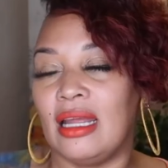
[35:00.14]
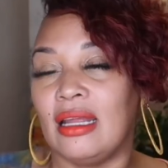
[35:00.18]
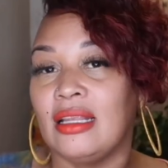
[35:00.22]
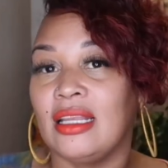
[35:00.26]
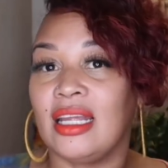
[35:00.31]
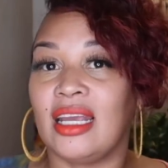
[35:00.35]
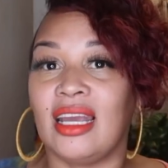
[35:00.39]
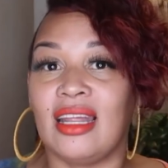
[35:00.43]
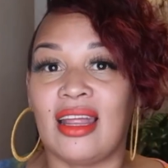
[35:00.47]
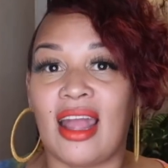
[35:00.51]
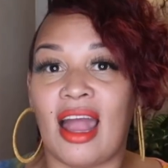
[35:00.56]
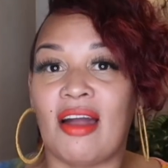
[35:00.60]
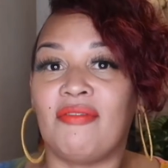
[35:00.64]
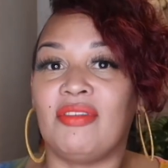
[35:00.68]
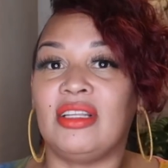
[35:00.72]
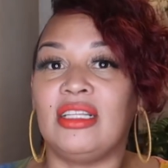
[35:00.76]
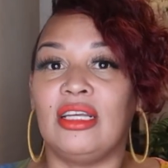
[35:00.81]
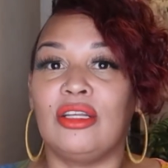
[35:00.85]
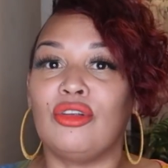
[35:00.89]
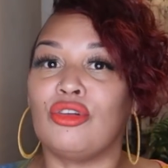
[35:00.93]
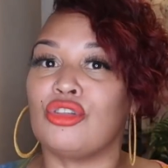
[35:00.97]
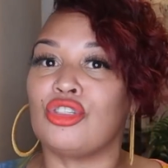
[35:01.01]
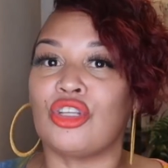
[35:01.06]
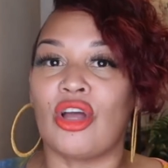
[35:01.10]
it did have a
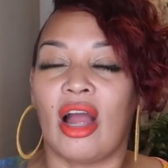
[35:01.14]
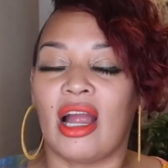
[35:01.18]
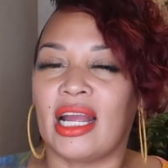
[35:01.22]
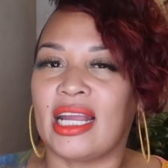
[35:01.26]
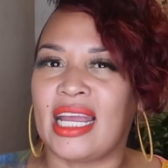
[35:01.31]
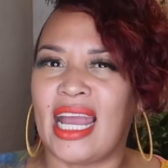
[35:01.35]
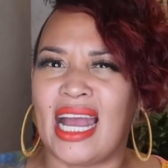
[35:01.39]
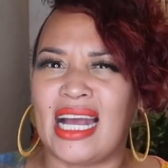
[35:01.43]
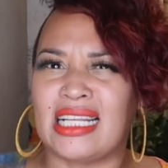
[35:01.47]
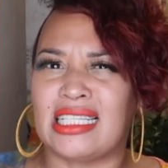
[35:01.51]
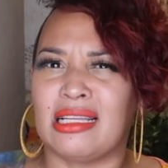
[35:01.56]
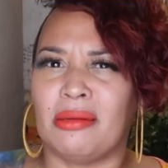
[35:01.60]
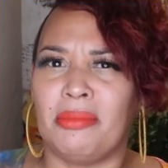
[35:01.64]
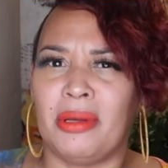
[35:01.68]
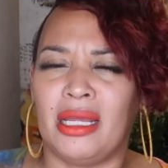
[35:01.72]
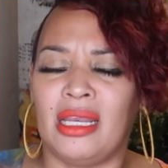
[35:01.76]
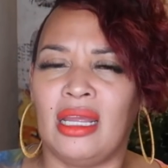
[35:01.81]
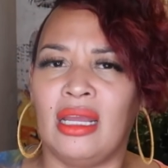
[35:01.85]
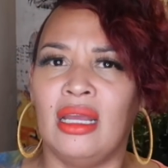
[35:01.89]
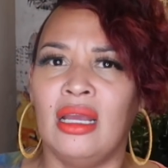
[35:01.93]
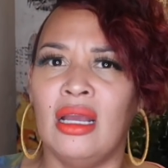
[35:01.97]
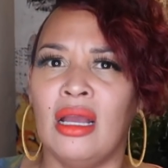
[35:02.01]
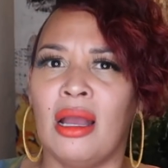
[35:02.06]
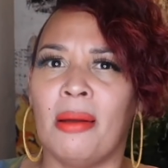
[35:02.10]
little sarcasm in
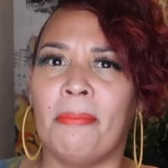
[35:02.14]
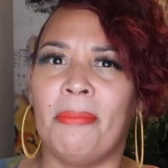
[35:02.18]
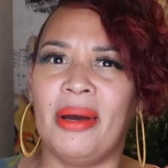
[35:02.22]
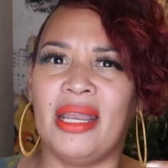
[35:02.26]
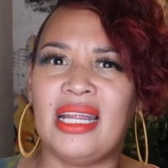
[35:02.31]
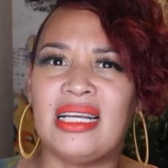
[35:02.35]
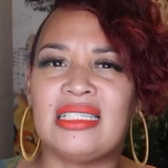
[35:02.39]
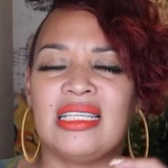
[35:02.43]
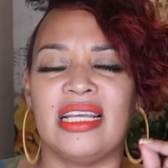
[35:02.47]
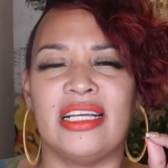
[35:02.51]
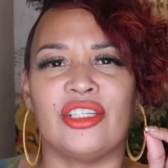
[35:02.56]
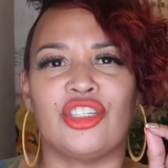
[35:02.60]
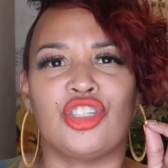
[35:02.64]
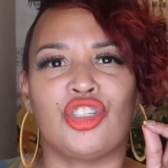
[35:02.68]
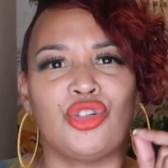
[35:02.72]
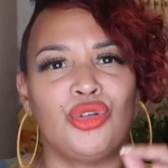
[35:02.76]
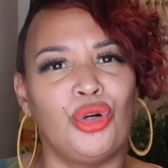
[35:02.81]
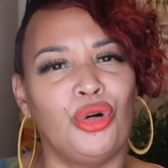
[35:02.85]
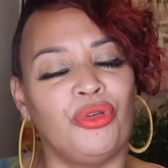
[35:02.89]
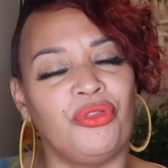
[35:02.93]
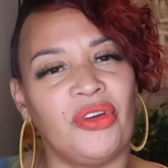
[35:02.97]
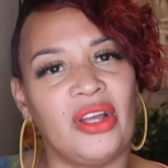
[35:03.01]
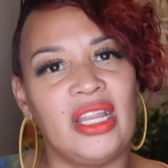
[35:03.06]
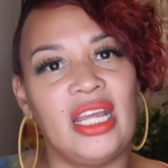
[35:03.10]
it, but it's his
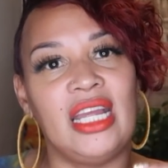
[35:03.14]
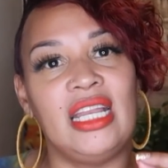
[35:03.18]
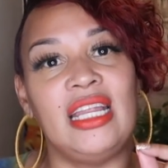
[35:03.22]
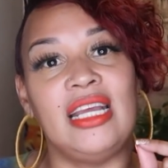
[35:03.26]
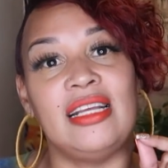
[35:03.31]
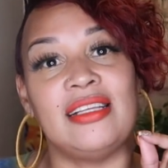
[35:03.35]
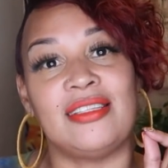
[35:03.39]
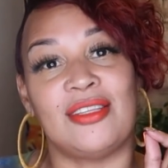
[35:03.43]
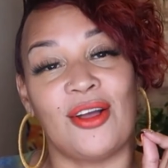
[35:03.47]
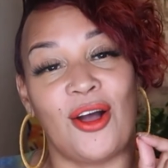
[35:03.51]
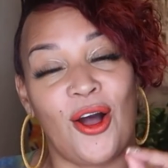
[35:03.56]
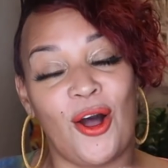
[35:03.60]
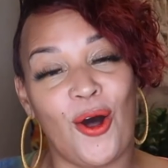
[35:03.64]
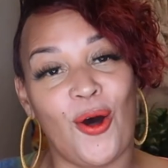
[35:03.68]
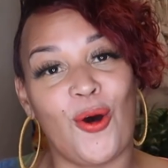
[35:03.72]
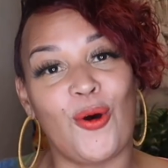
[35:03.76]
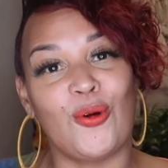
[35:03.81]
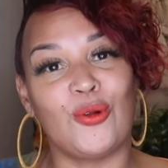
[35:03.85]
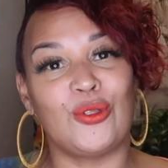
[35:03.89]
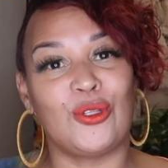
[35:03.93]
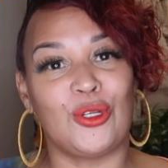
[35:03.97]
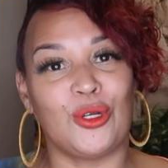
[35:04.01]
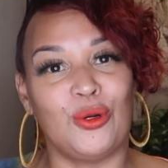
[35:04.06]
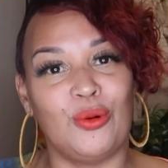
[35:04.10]
truth and he needs to
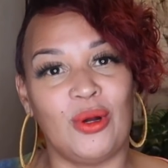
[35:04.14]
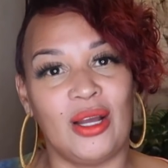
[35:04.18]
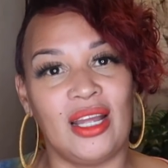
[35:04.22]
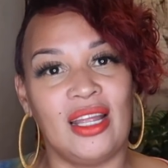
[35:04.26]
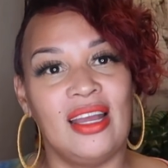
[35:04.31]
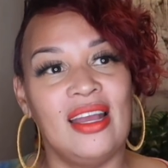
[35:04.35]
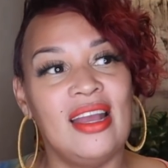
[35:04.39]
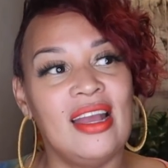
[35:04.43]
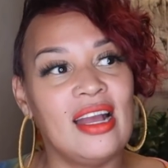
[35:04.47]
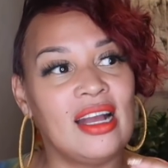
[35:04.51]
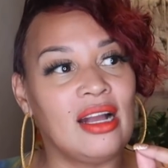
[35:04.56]
hold to it.